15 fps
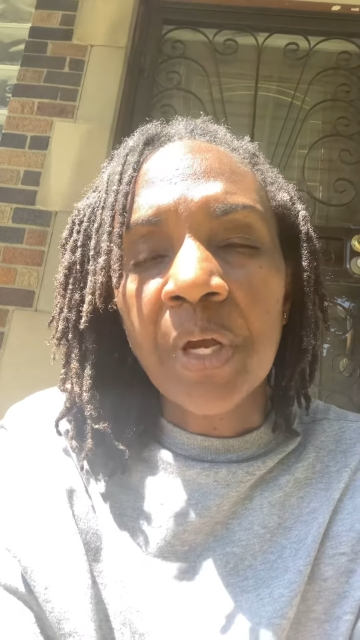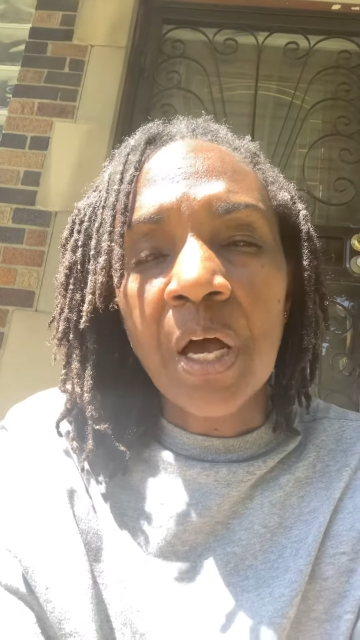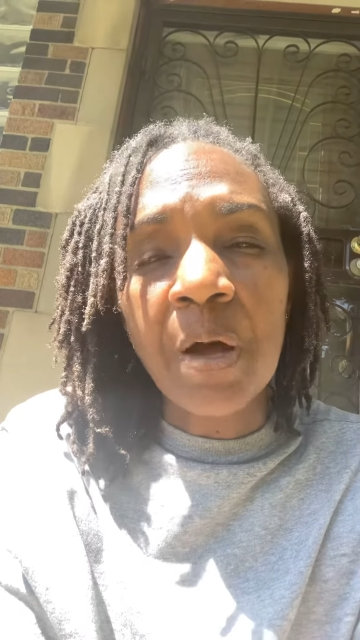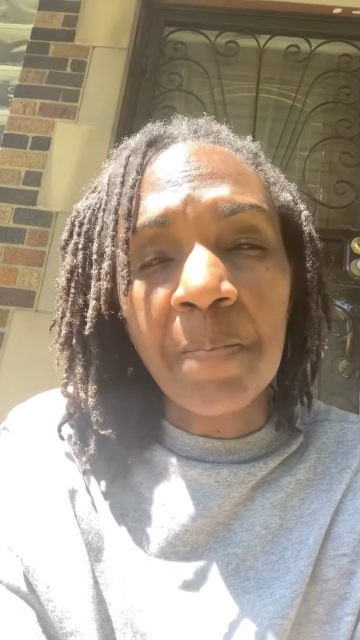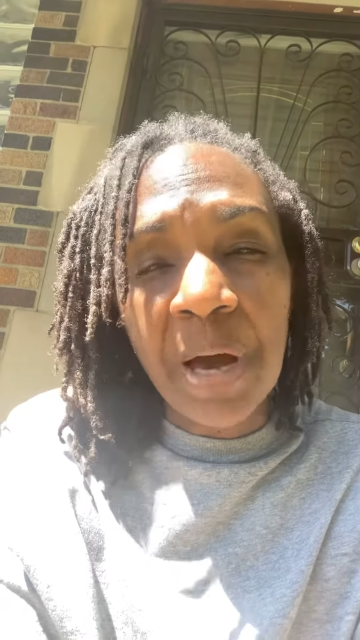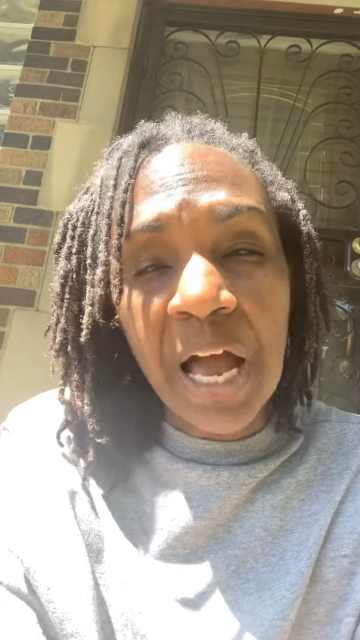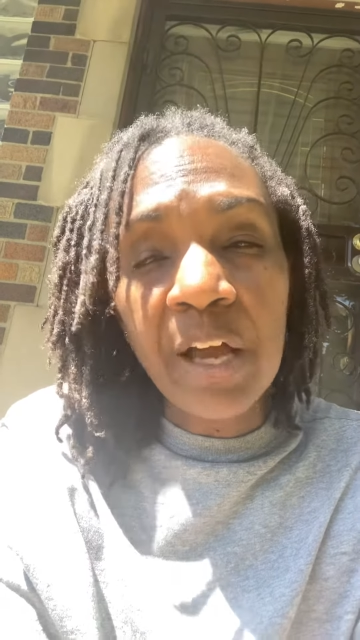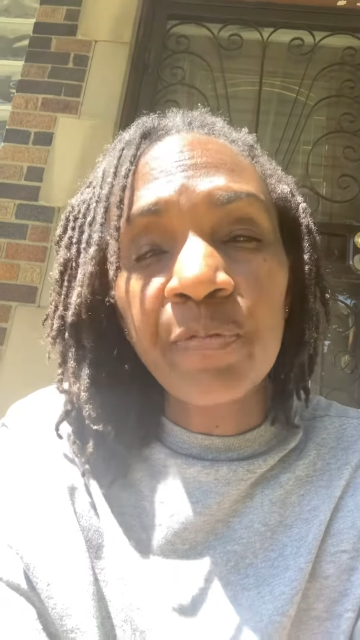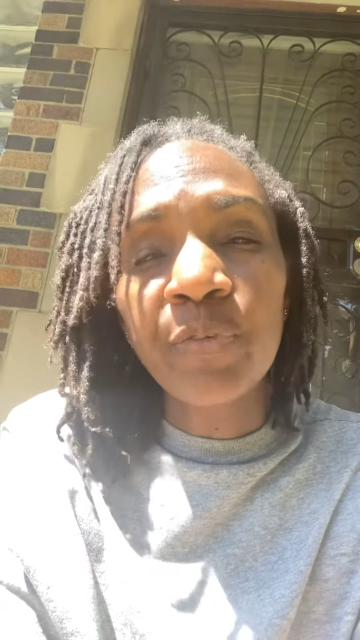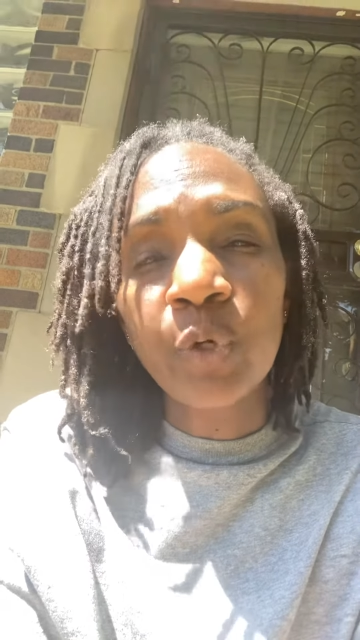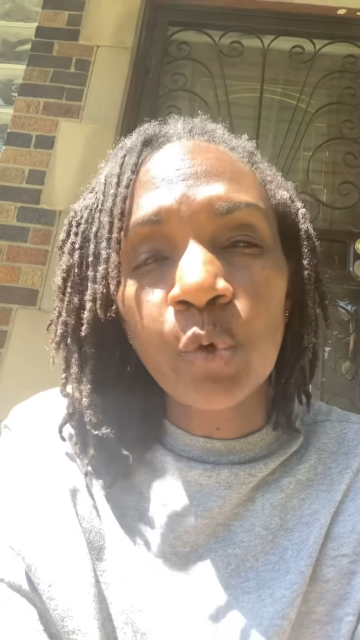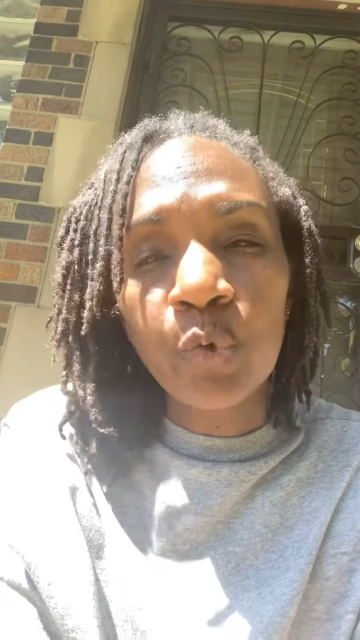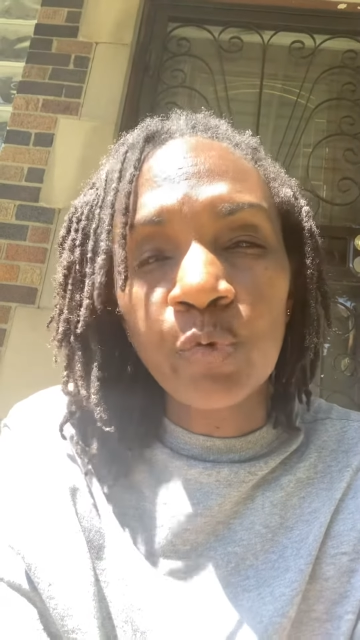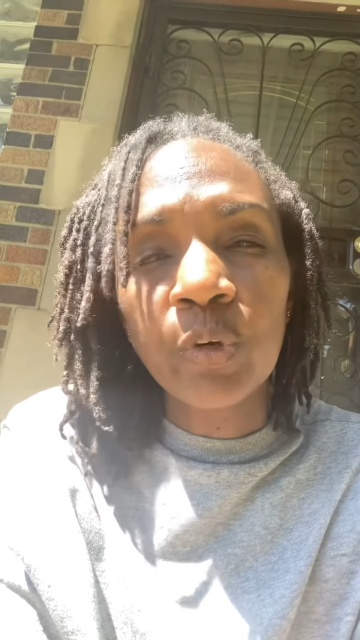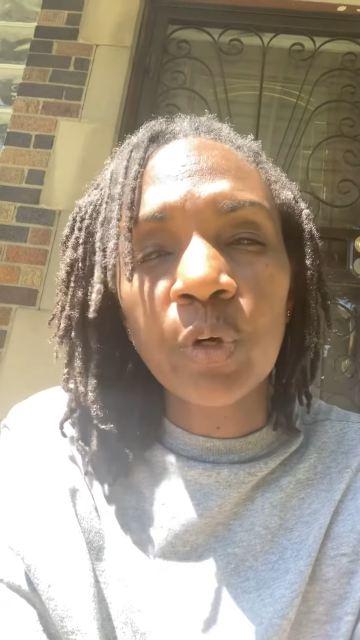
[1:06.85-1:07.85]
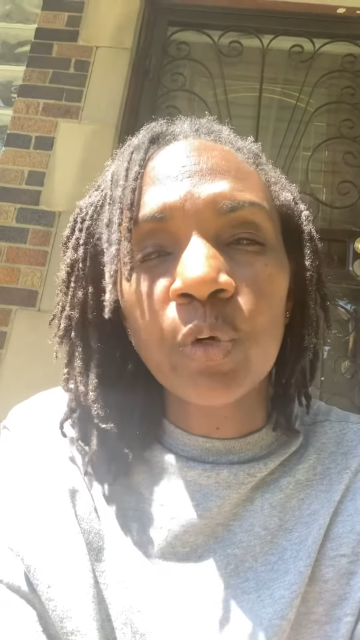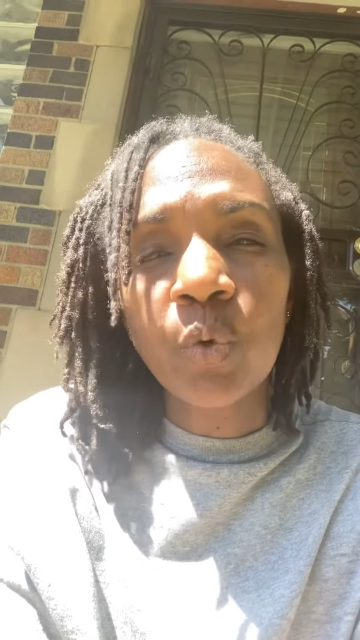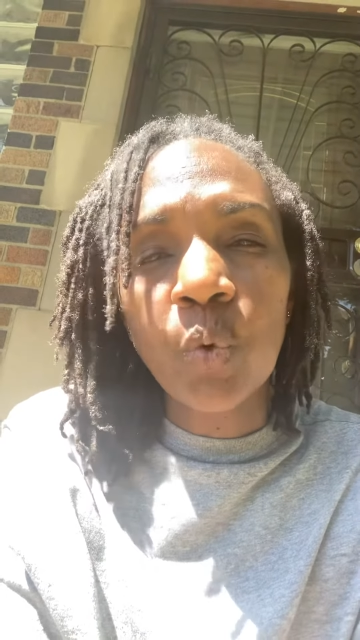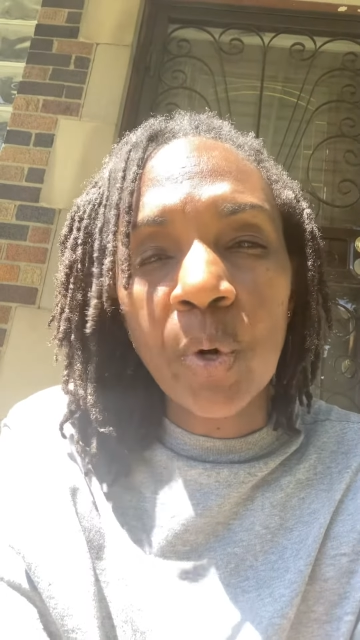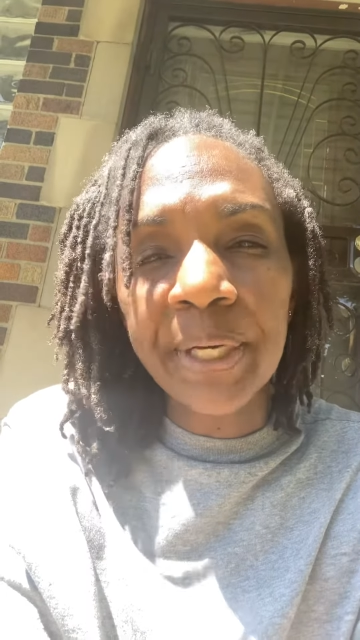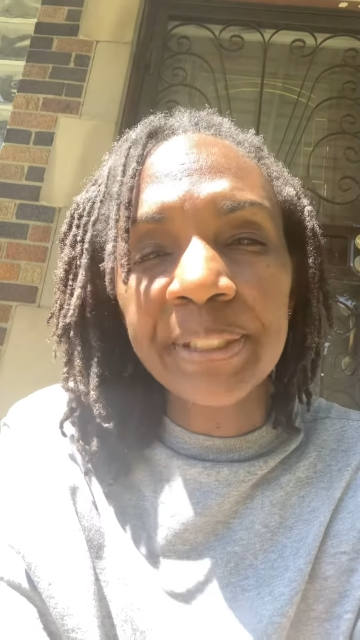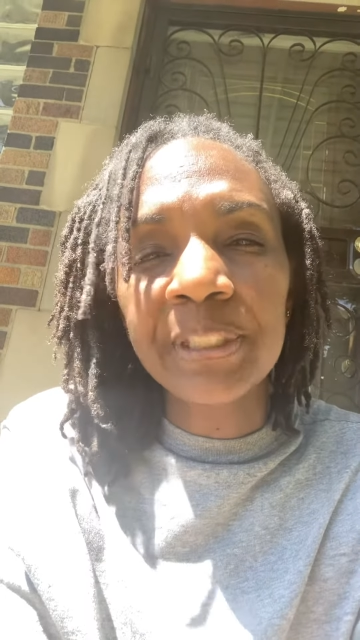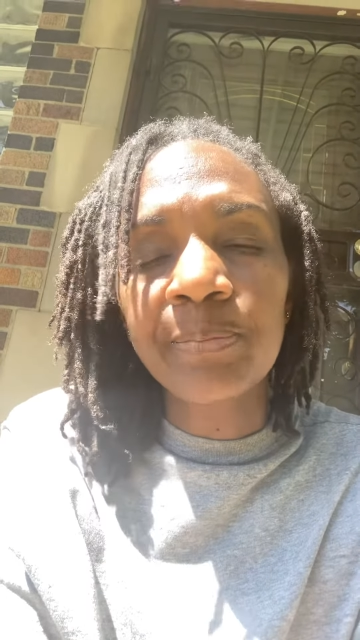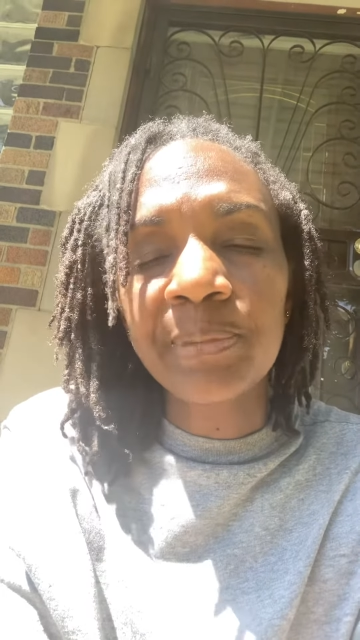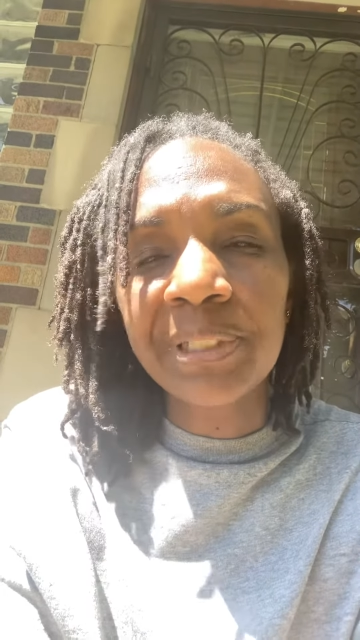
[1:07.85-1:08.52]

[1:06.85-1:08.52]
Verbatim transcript: um, I have known for quite some